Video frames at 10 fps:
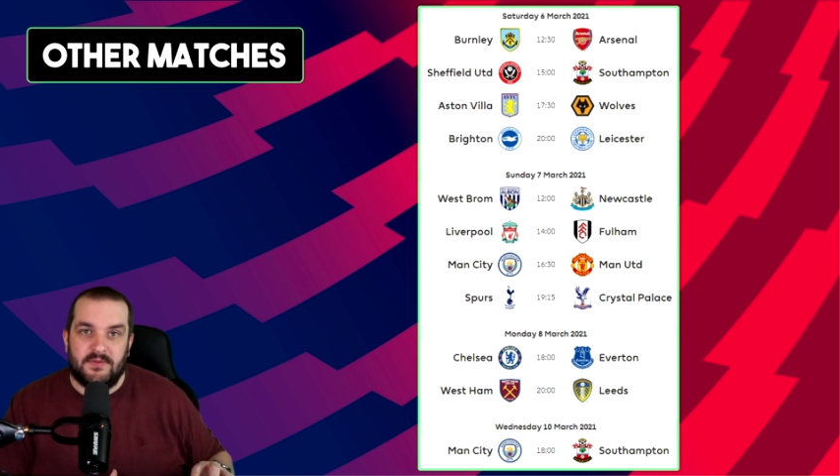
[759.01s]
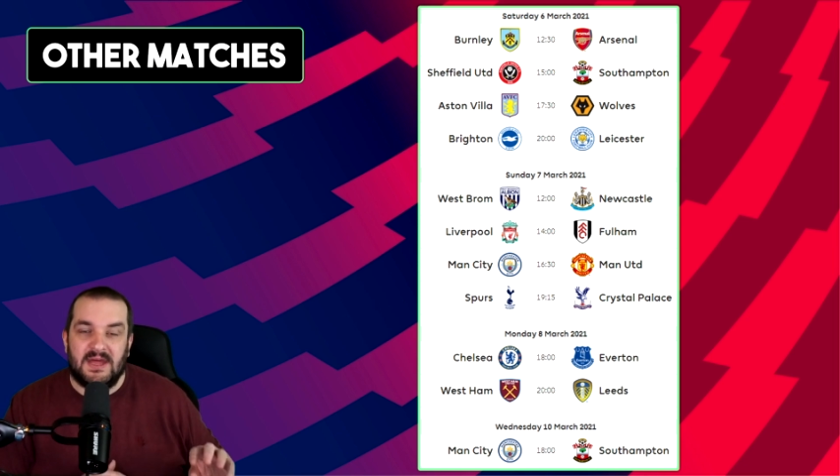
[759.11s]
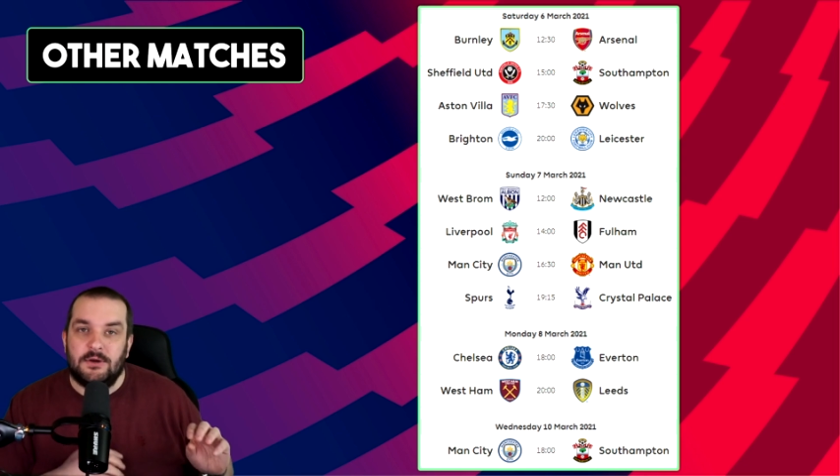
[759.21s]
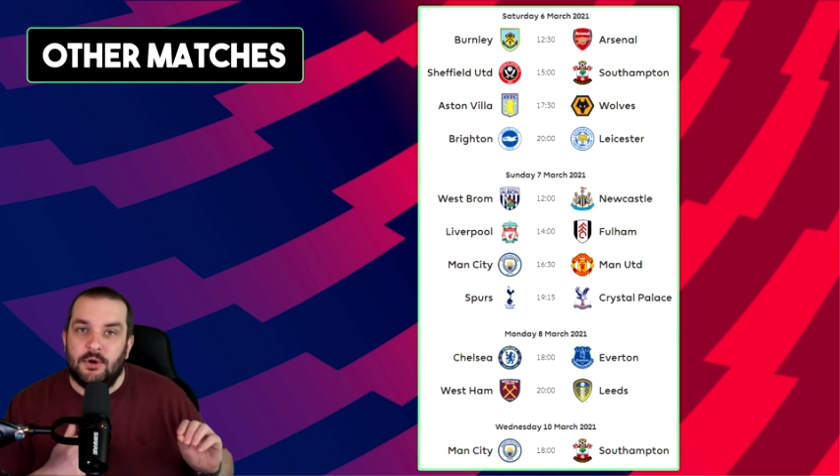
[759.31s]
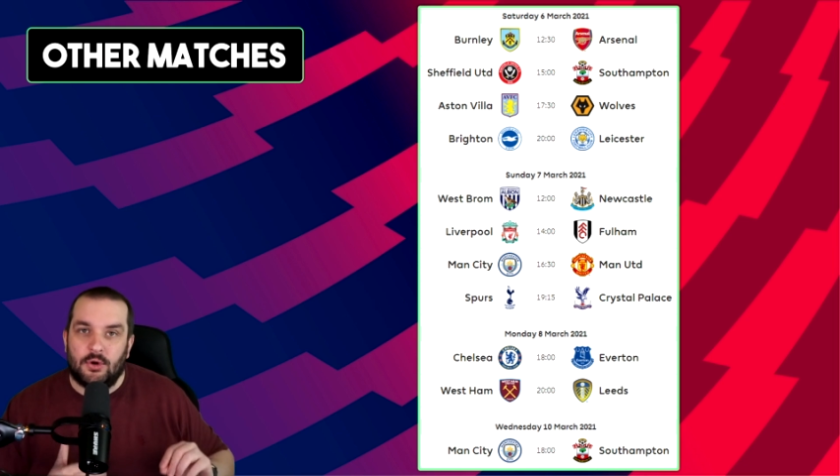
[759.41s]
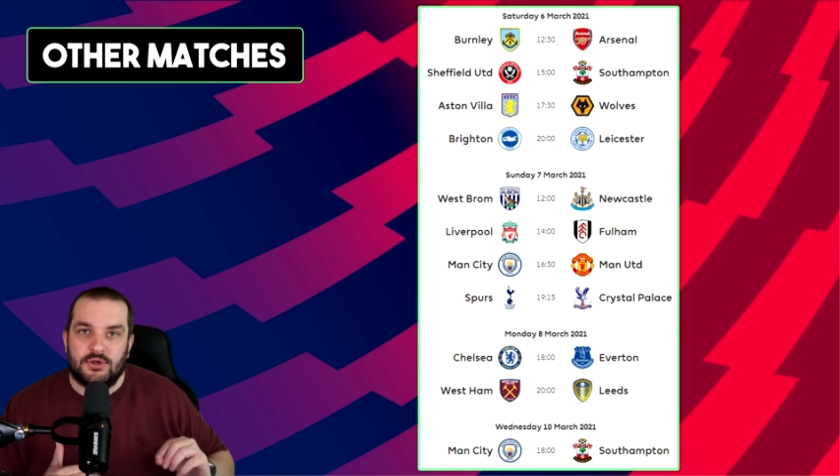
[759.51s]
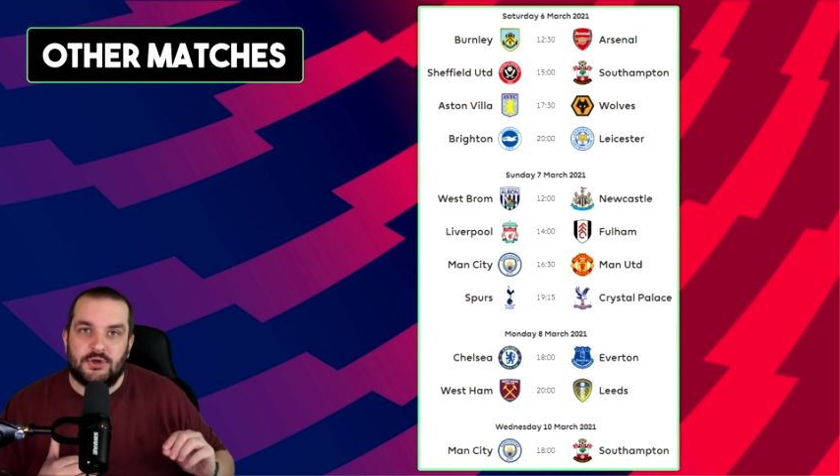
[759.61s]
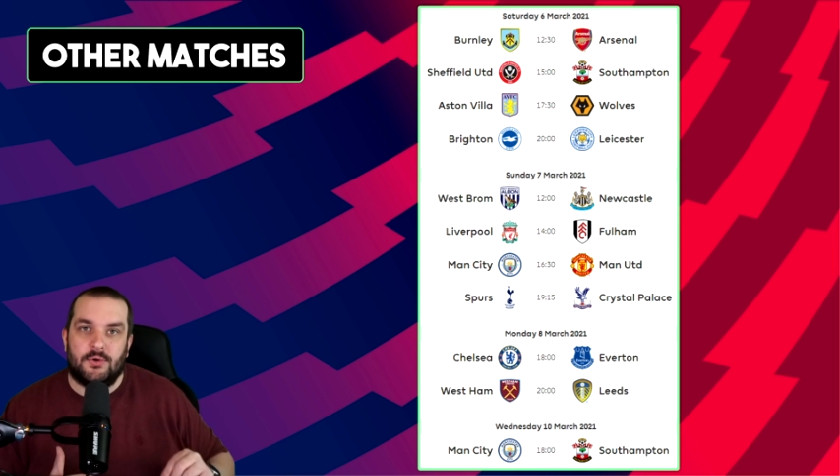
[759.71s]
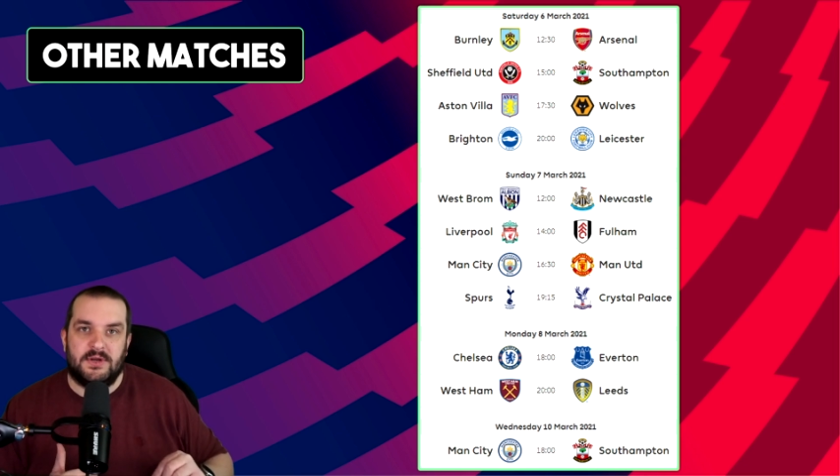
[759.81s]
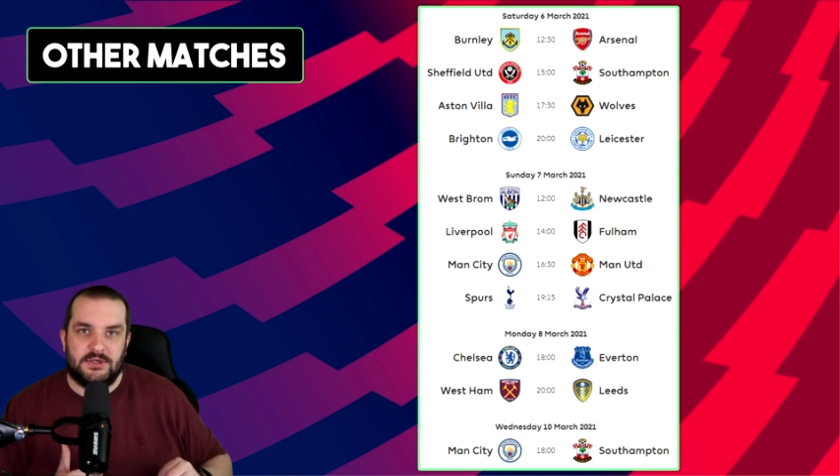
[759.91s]
they're not
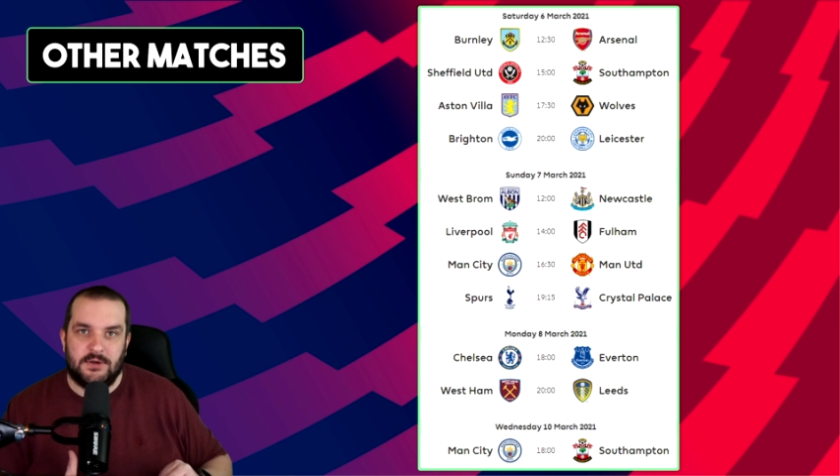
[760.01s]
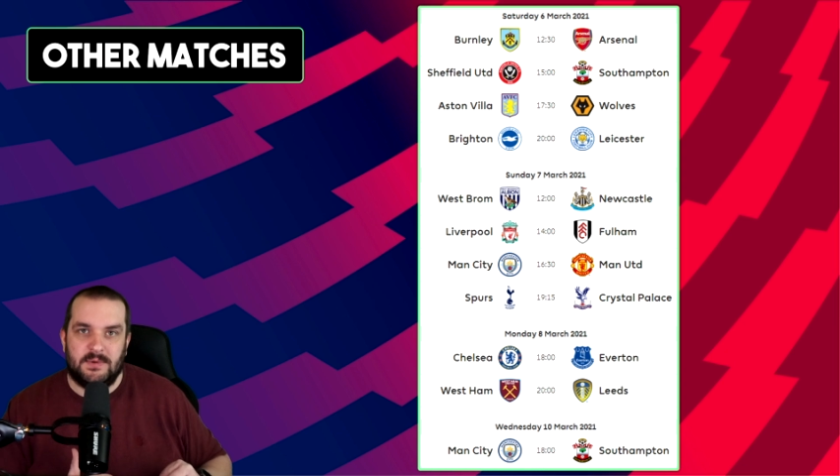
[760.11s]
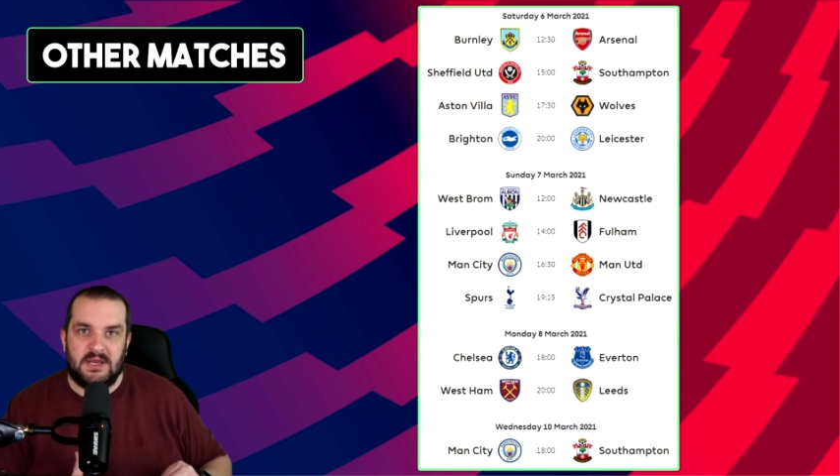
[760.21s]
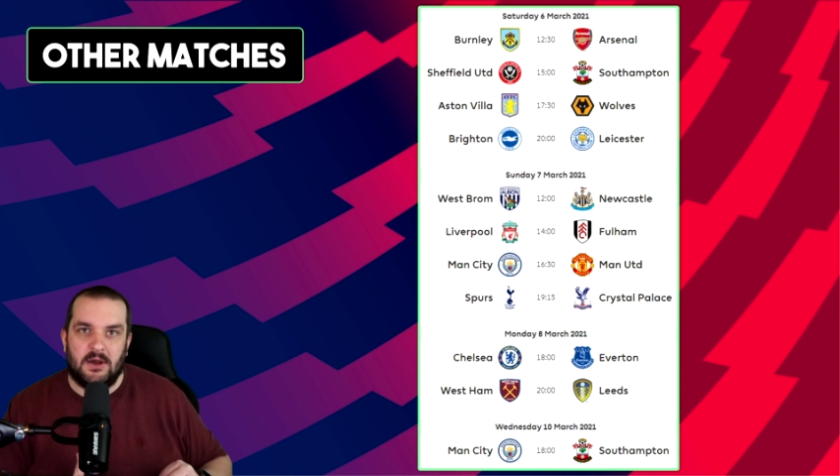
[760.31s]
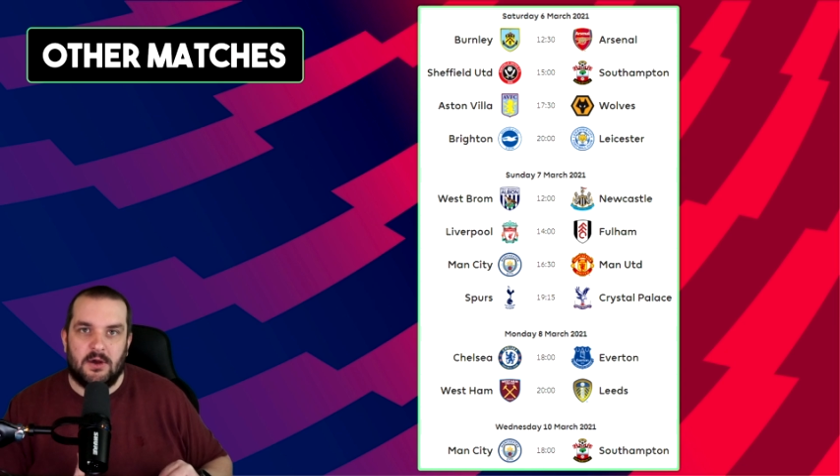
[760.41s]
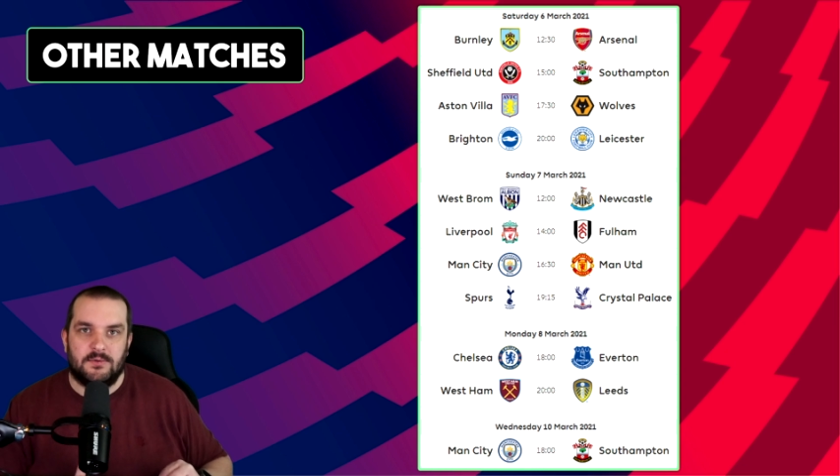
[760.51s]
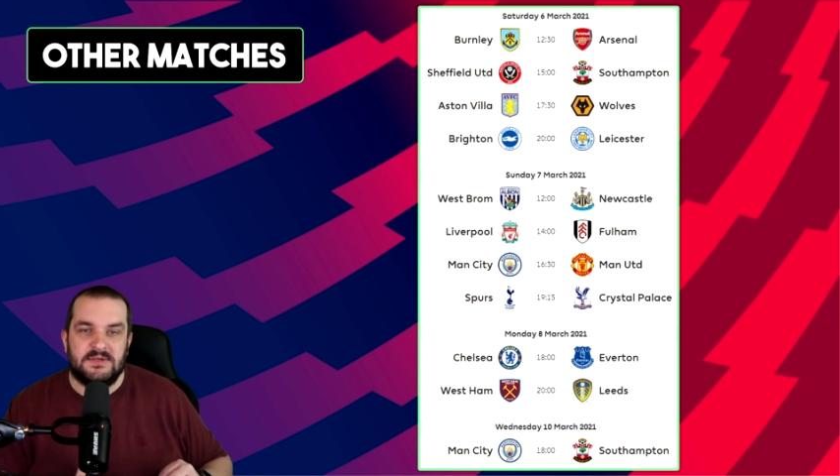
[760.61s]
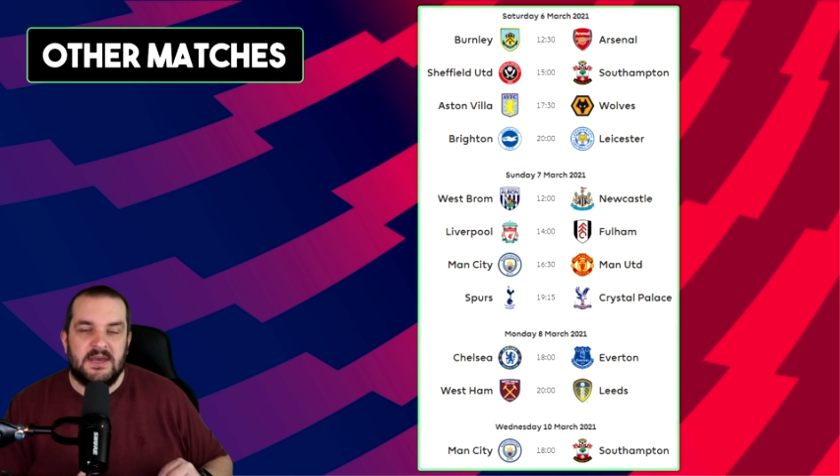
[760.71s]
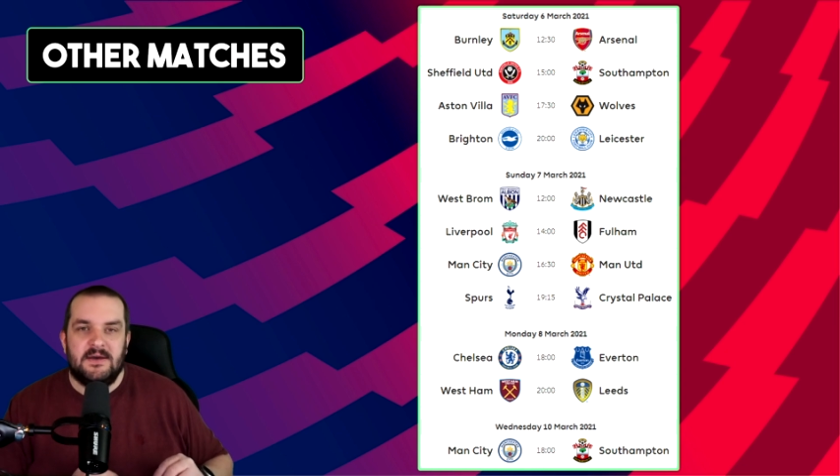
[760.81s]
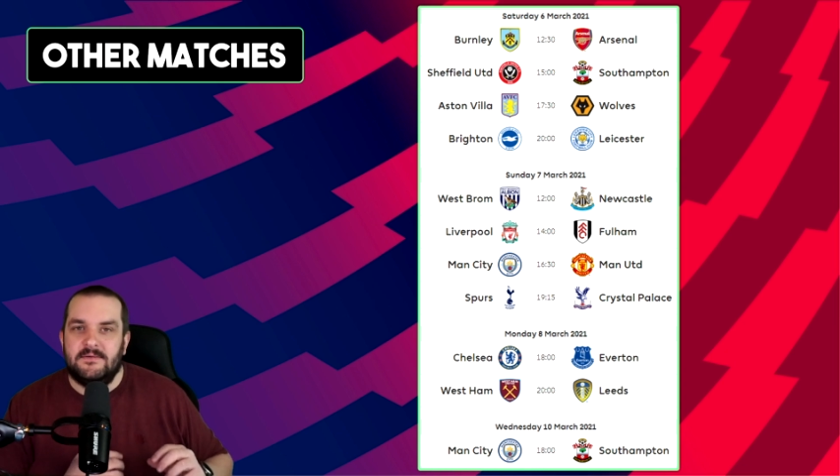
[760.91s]
scoring too many
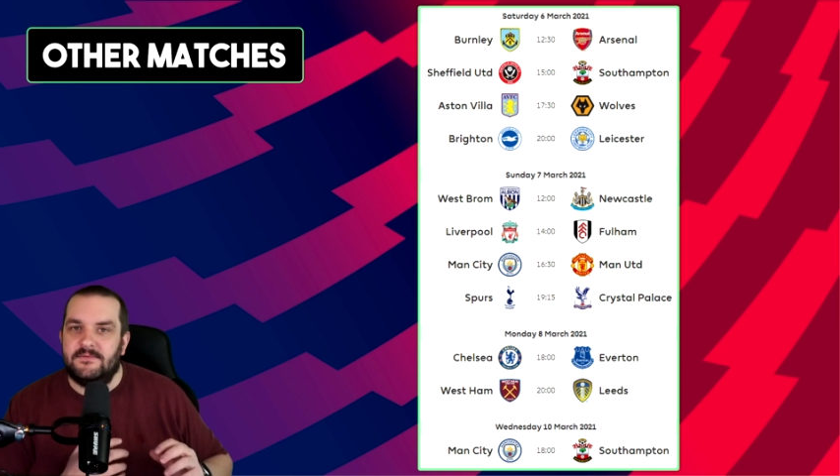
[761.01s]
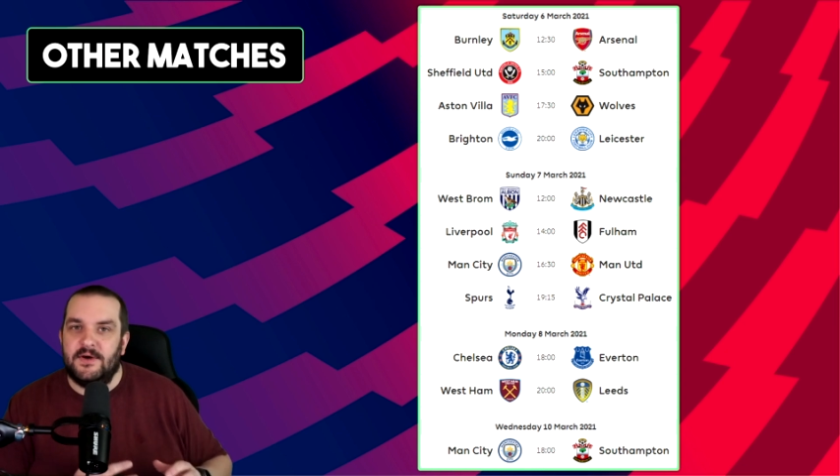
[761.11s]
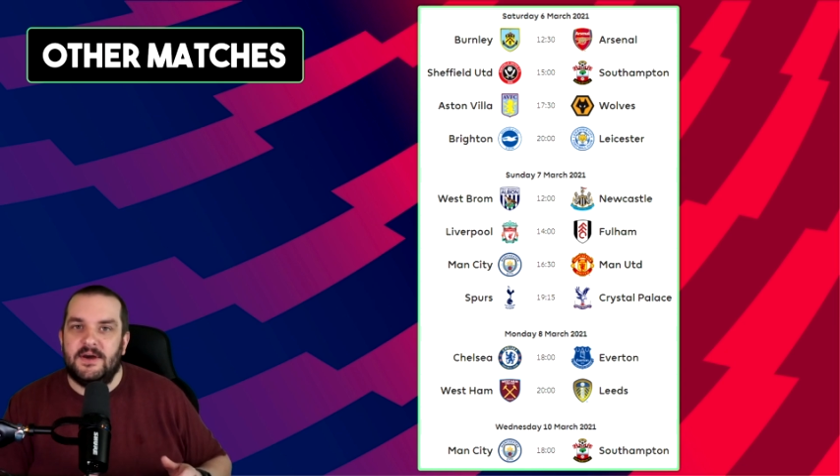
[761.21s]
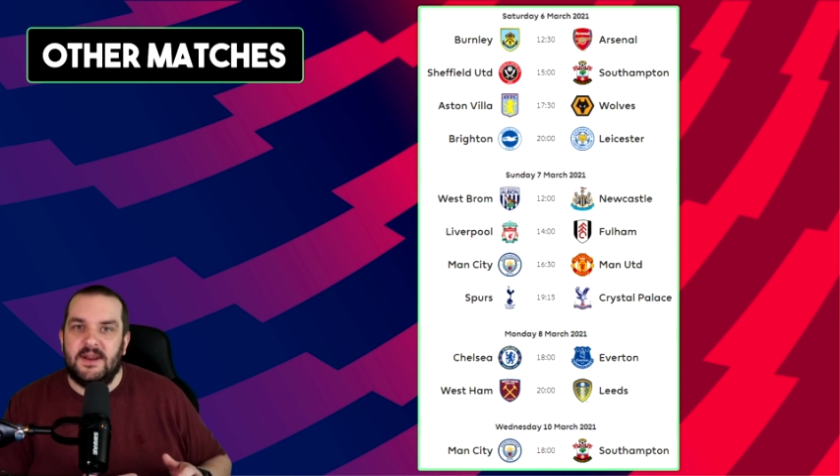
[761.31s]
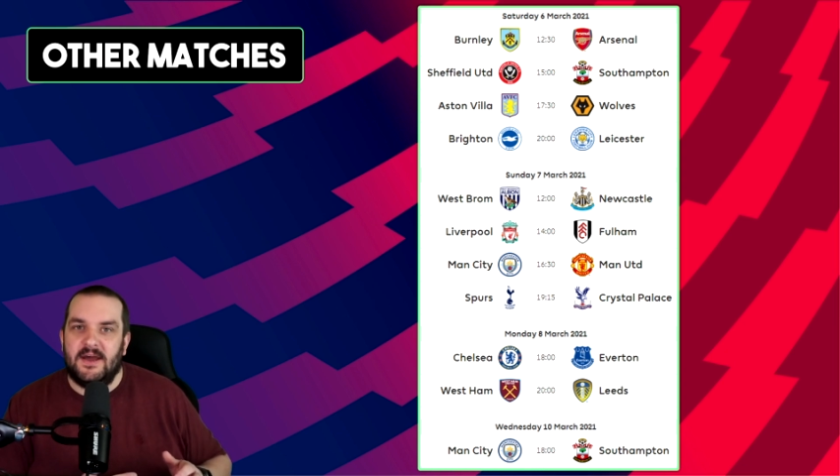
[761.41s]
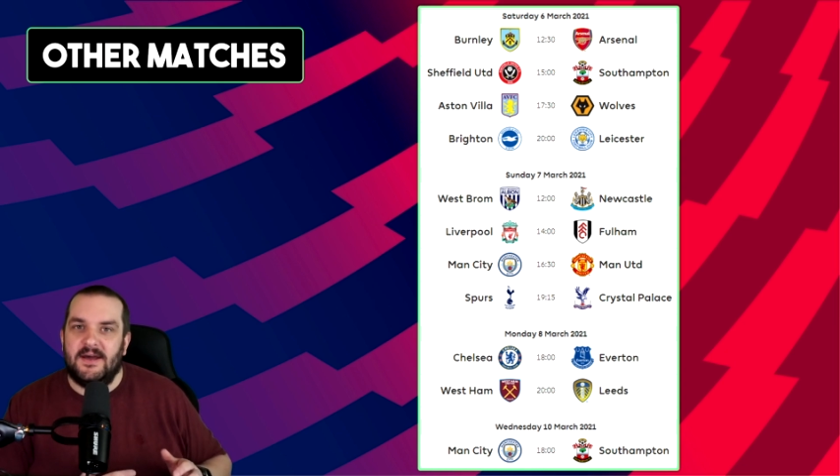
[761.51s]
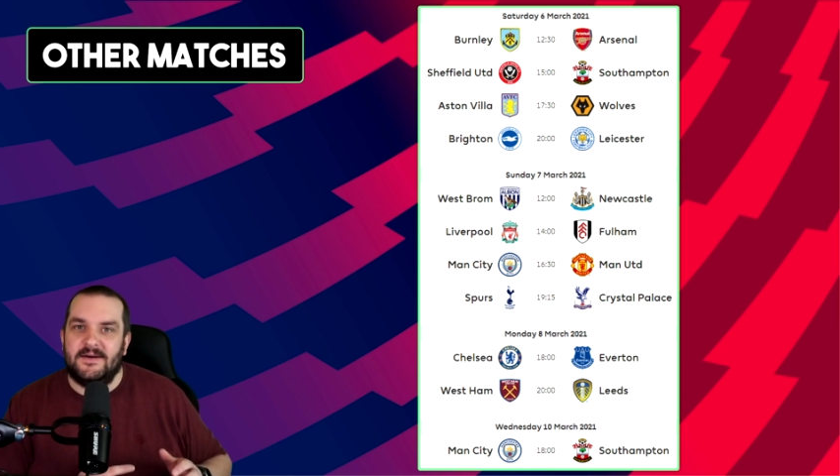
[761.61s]
goals. Werner